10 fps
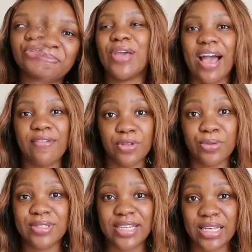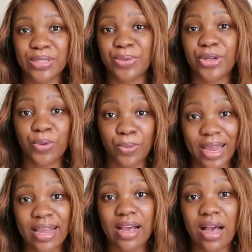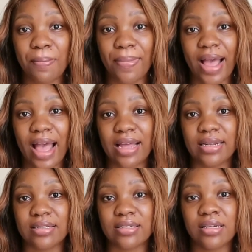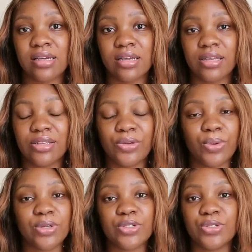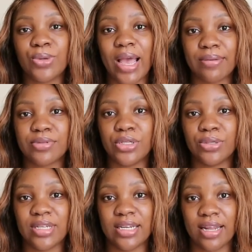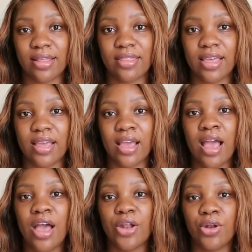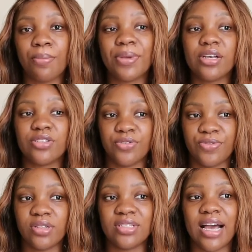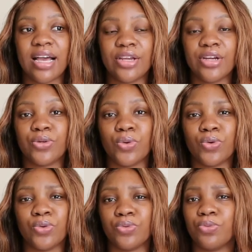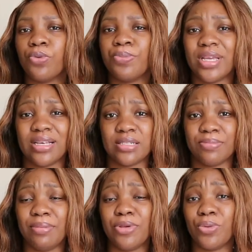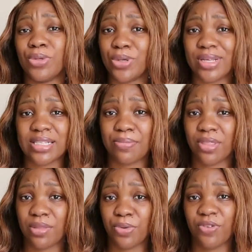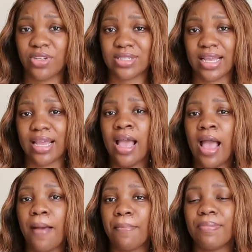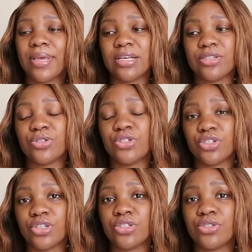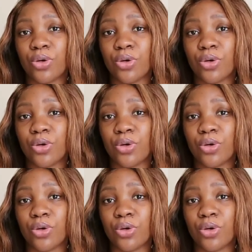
You have those days where you wake up and you want to do absolutely nothing, not because you feel tired or because maybe you were doing something the previous day, but because you just